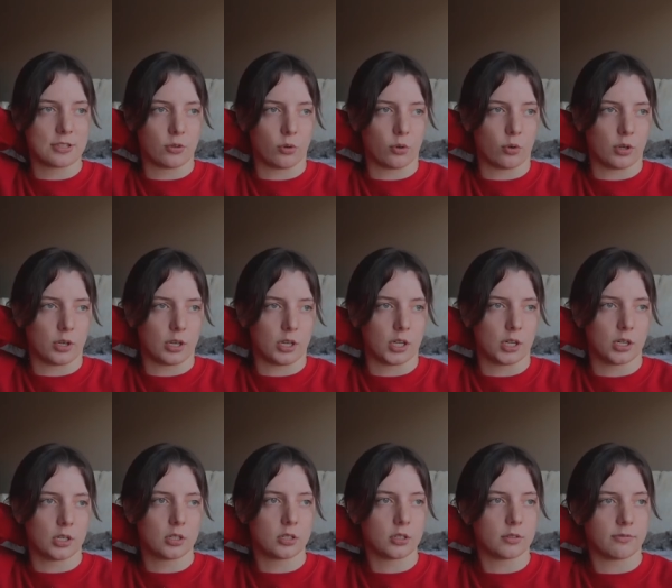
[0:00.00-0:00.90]

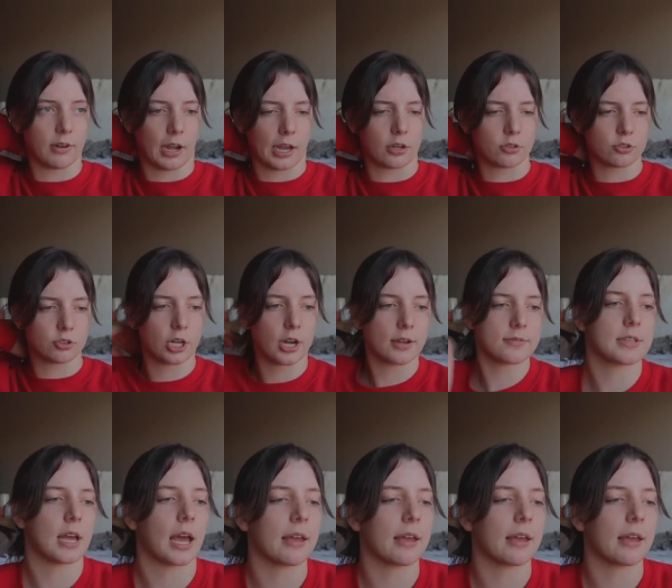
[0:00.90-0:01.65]
or final drafts.